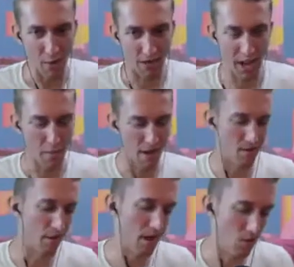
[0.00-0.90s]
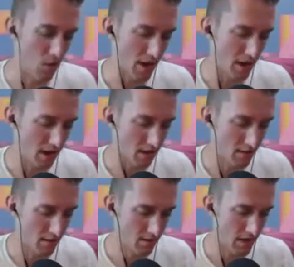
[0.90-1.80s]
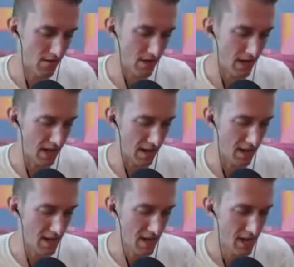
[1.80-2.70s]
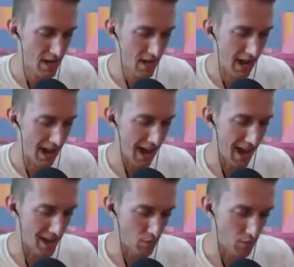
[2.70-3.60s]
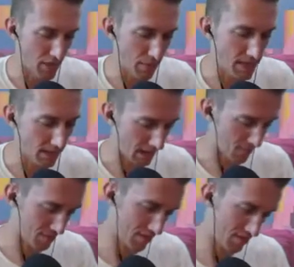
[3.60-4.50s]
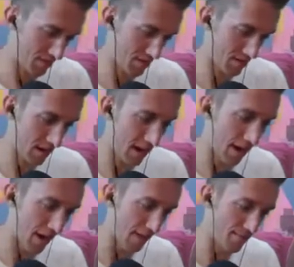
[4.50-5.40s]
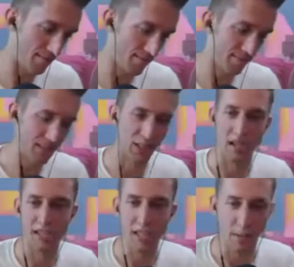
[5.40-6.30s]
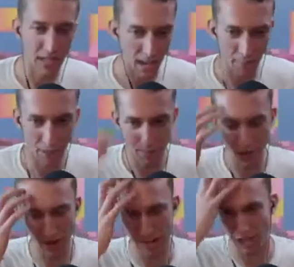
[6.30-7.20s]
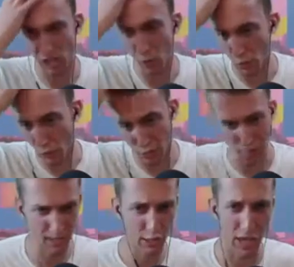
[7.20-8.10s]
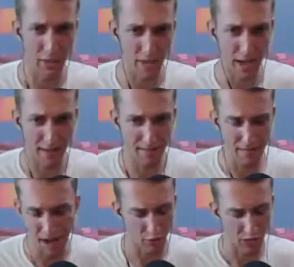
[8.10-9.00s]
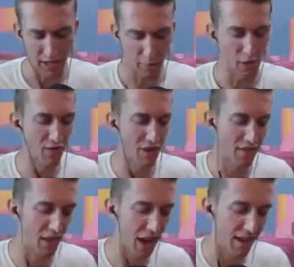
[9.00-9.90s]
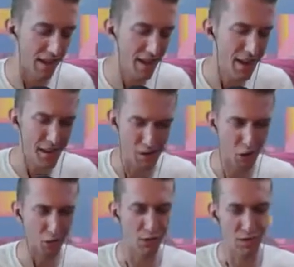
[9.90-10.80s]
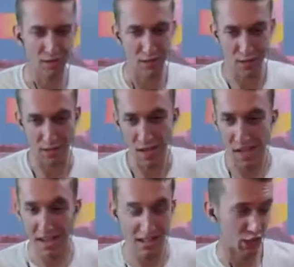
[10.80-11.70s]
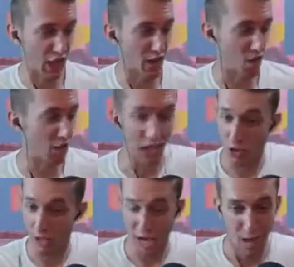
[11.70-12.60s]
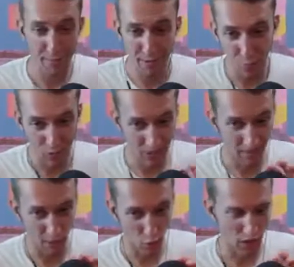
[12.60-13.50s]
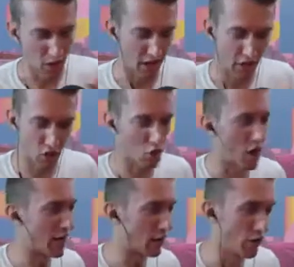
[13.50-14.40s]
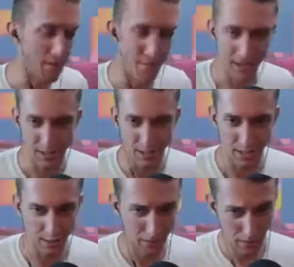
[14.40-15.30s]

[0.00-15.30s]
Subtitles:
when it came out in 2017, and we skipped the Sunset tapes he put out last year, which was a mixtape that I didn't really like much of anything on it. He also did the Sire Electric album, where he did these weird electronic remixes